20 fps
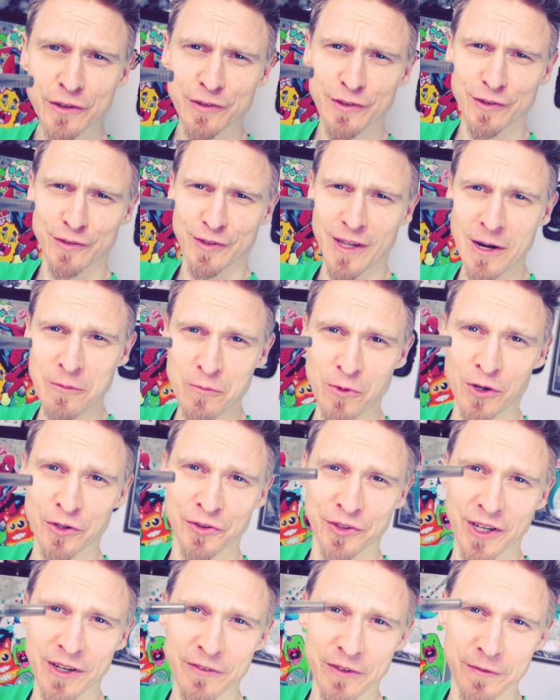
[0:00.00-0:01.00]
It's the same
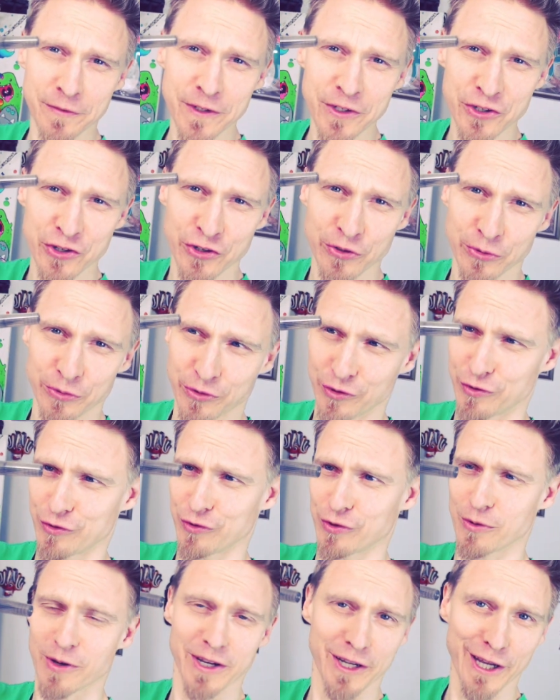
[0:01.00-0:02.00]
one David Finch uses,
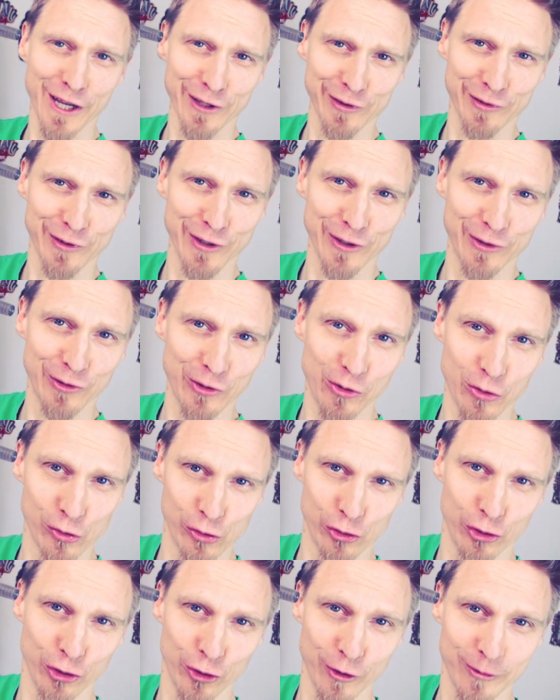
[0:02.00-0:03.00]
so I guess it's
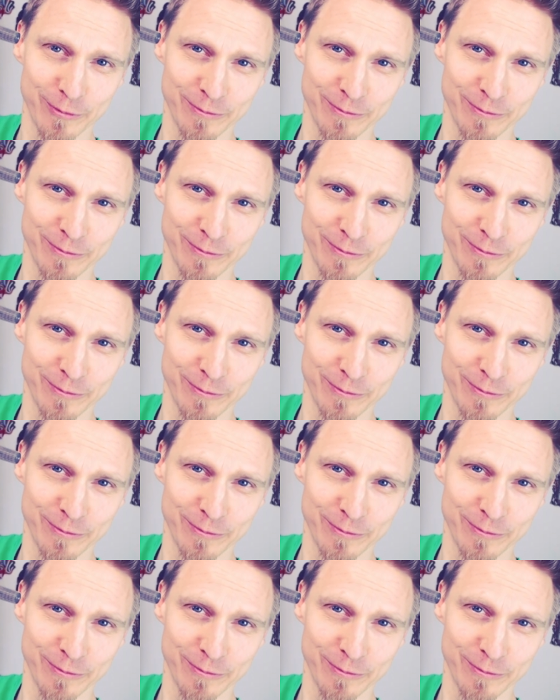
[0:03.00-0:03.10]
good.